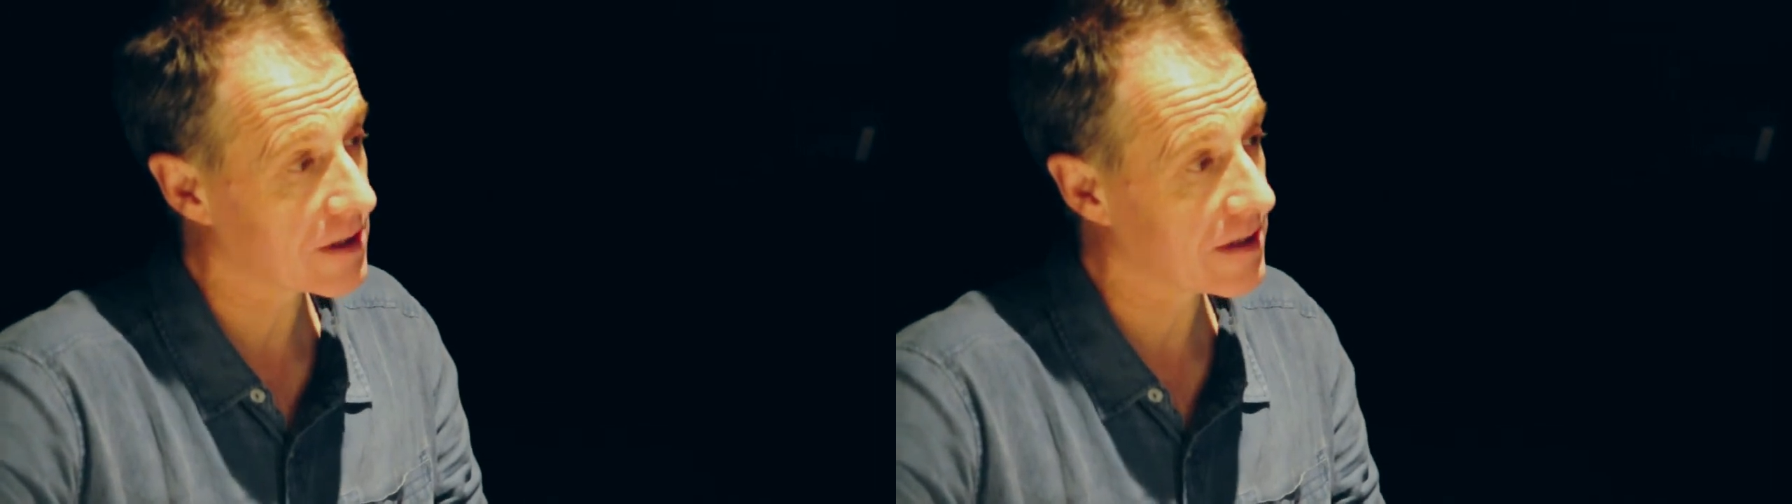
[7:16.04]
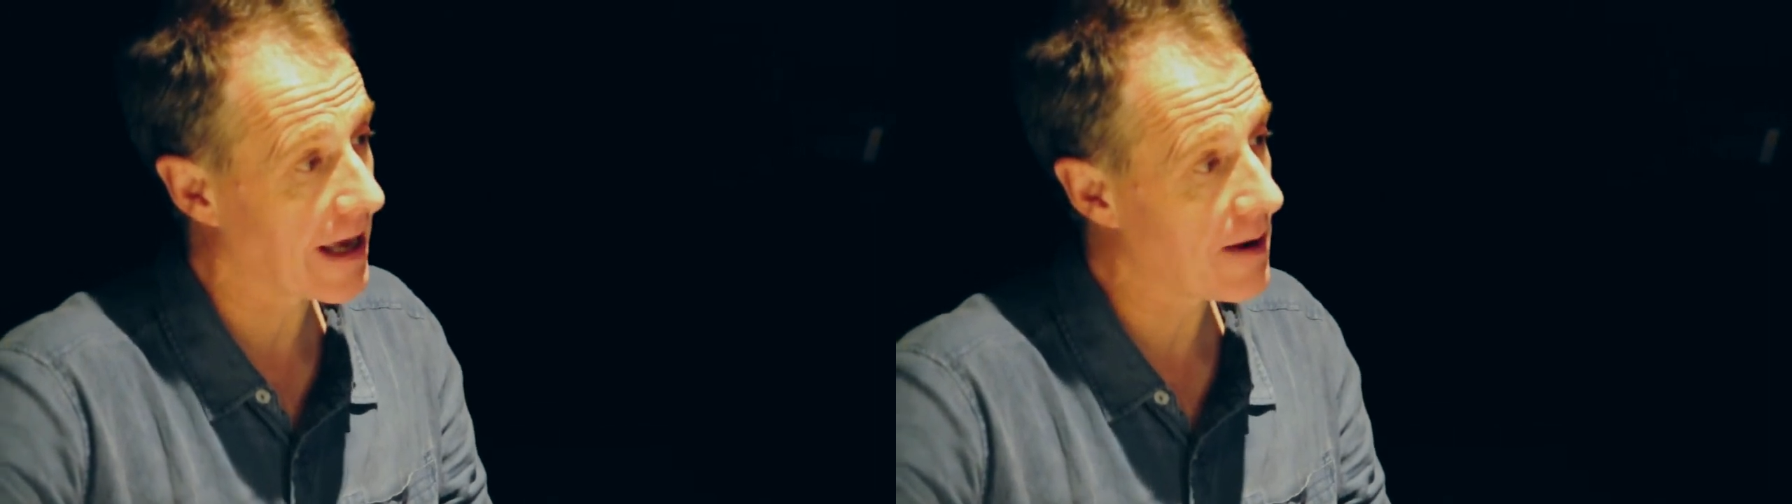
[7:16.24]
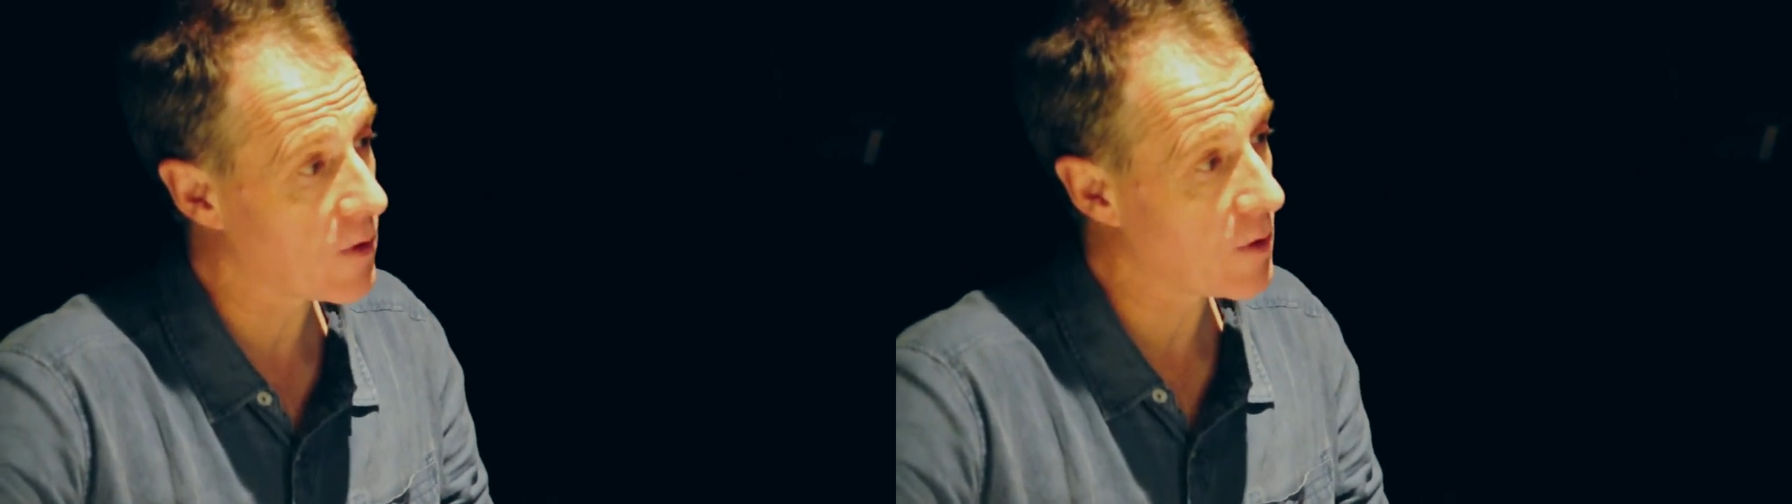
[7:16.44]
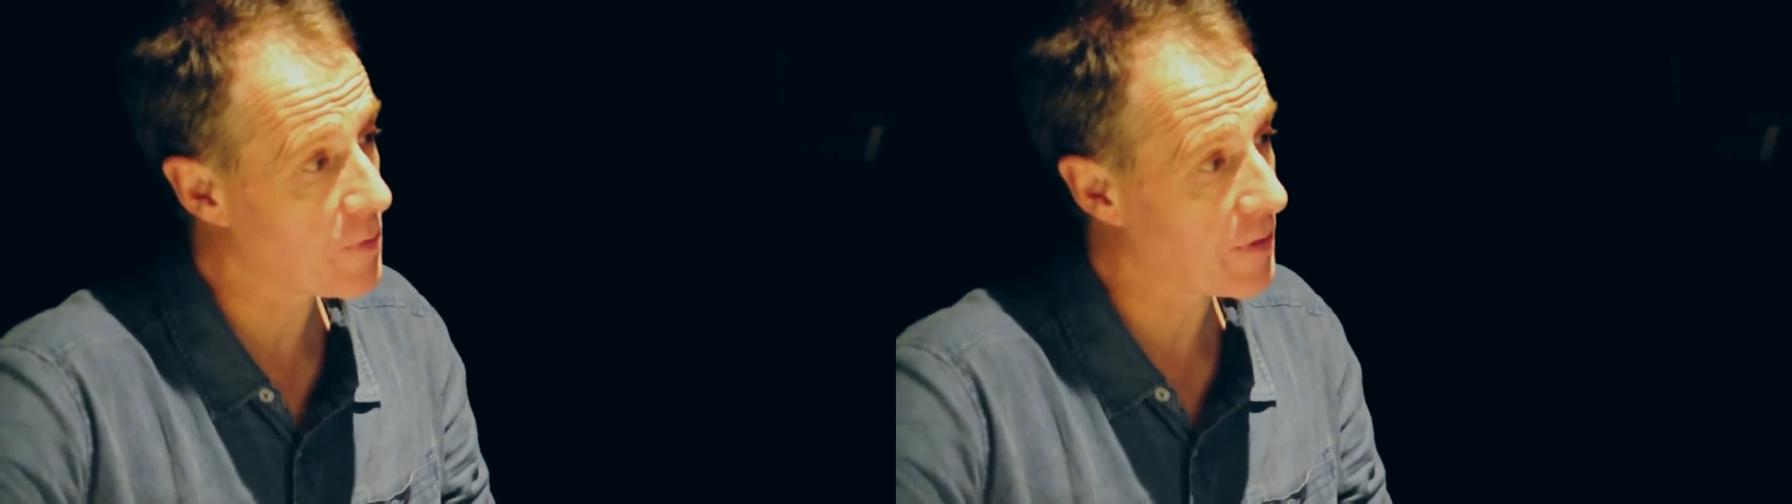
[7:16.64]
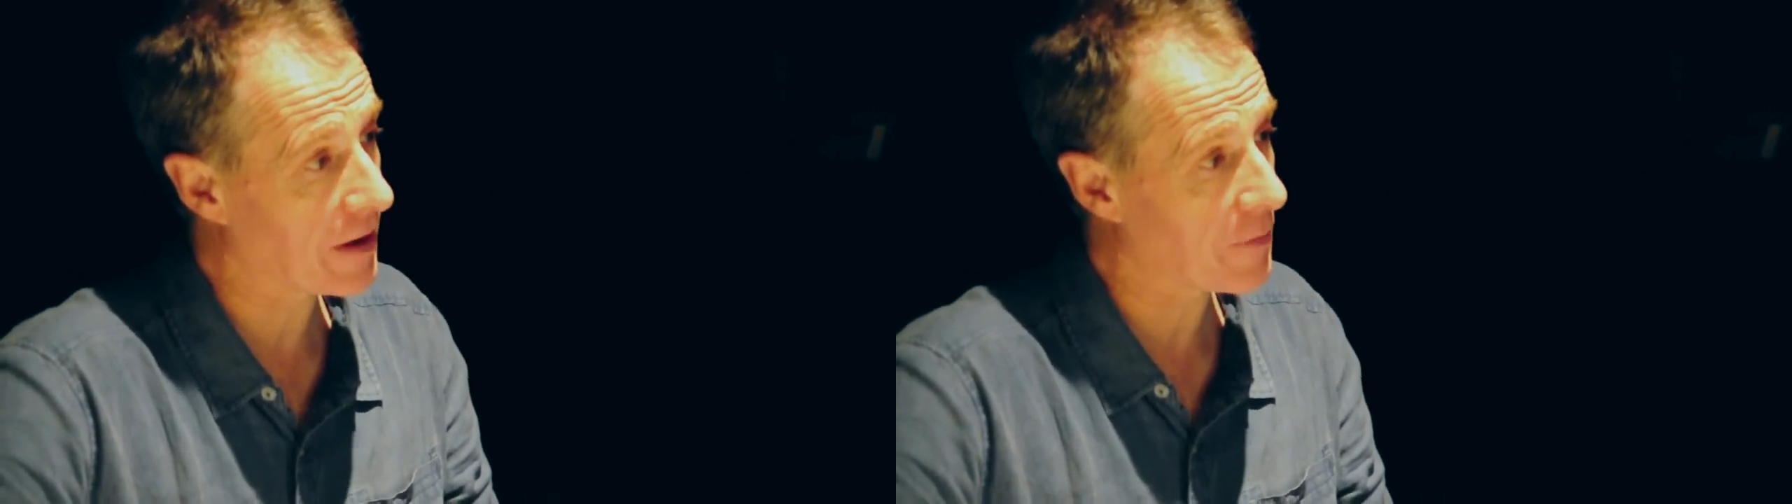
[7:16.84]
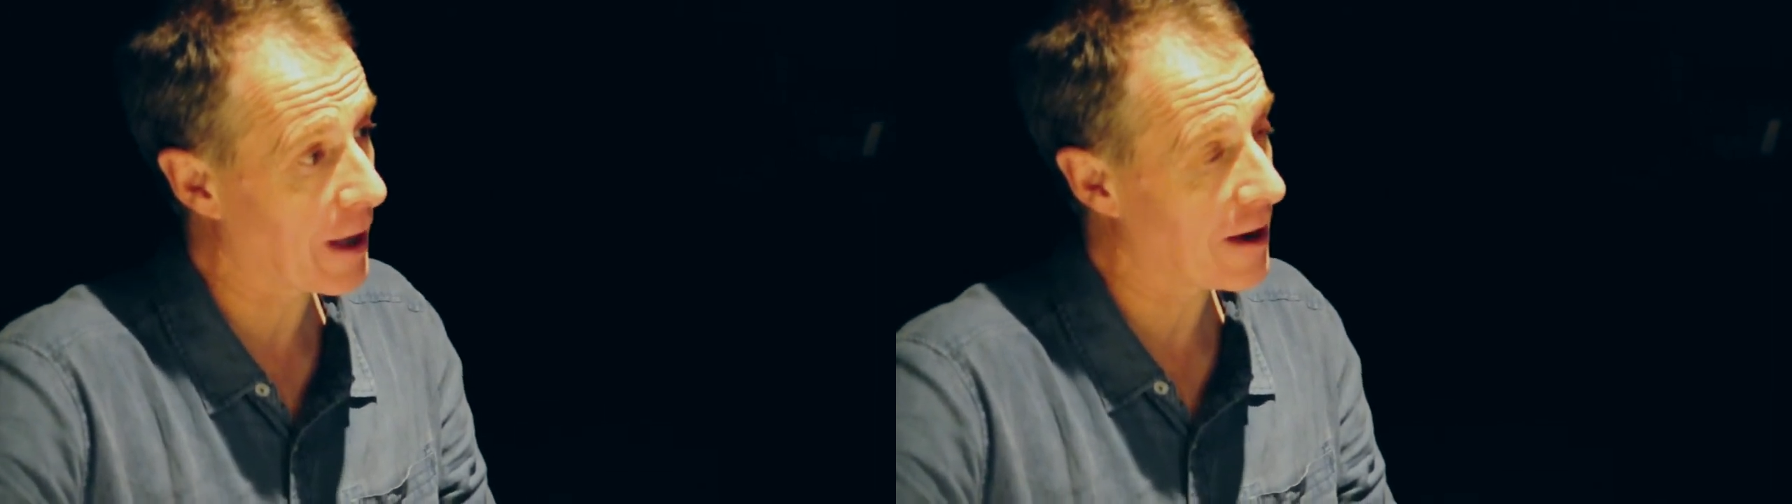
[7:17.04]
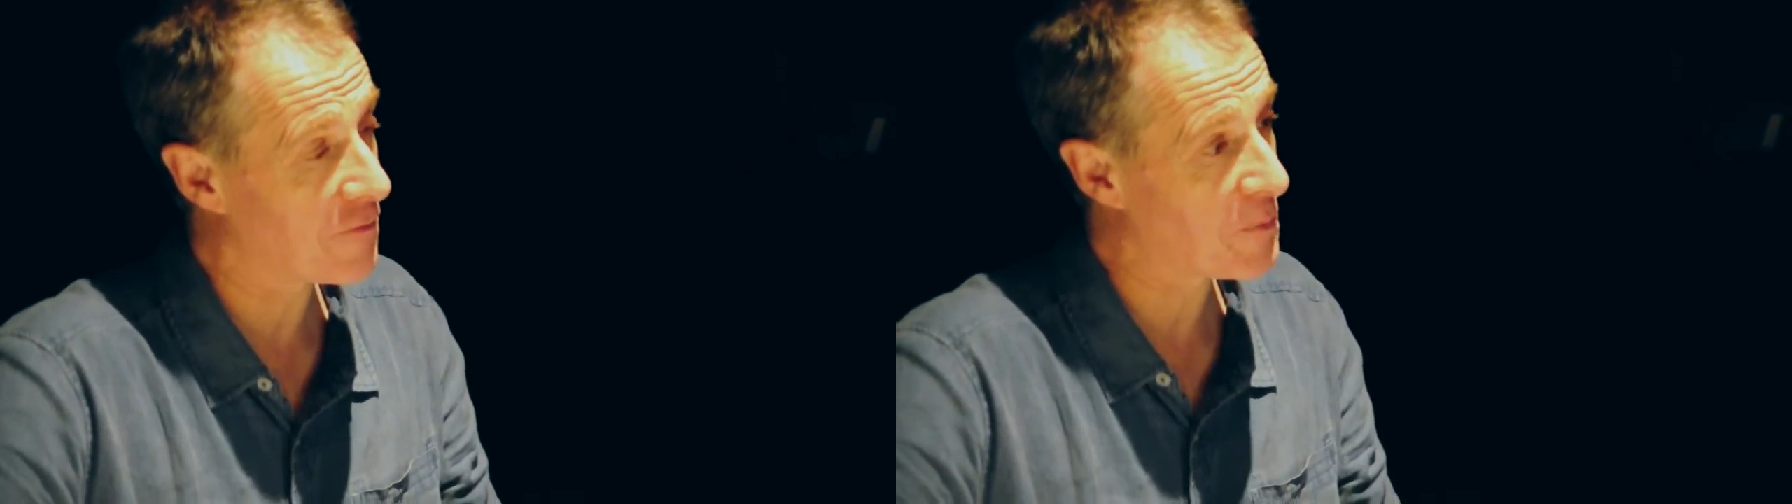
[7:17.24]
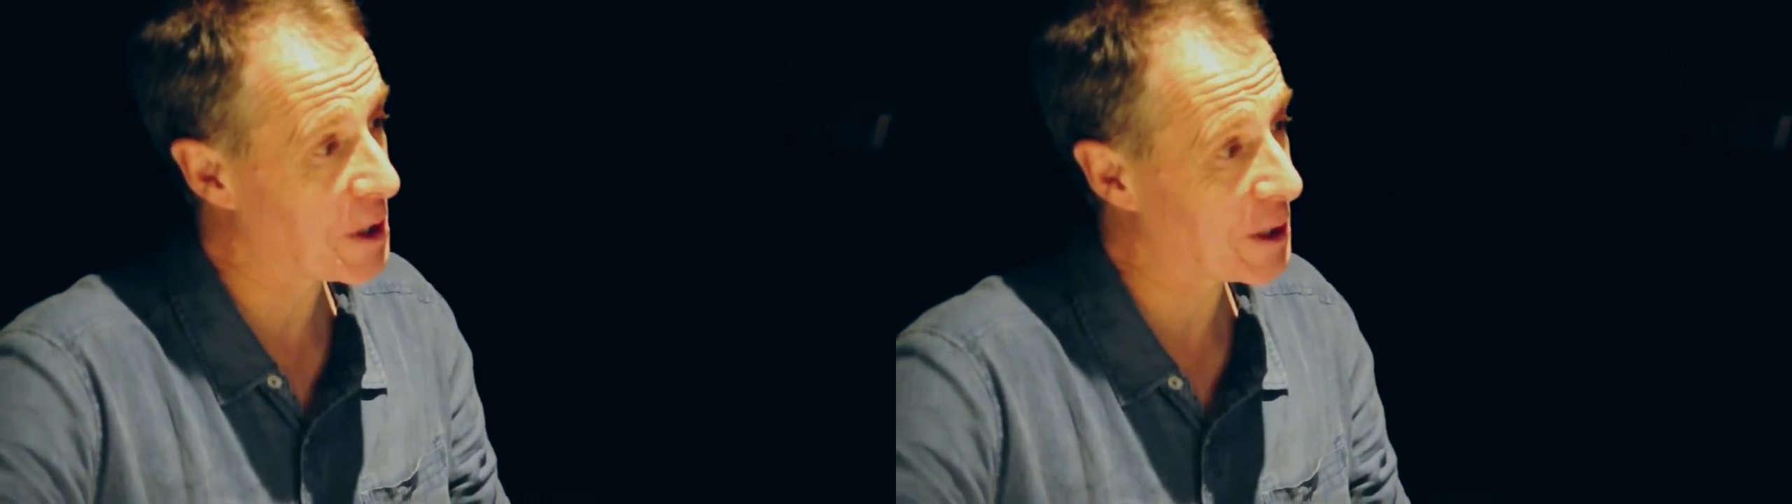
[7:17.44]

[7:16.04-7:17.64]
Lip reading: because they will think they have